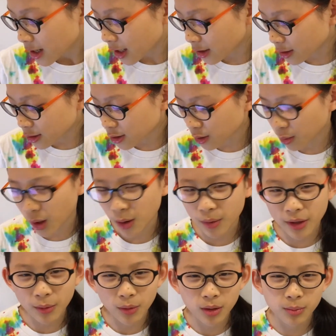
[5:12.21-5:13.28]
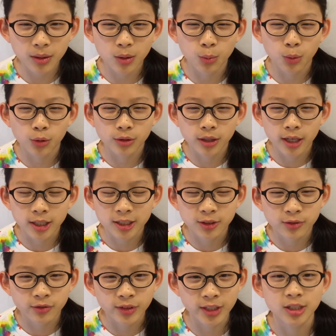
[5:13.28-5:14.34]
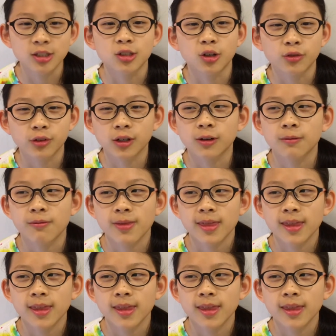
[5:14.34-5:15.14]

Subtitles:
And also, why would I want to be a world-class feat solver?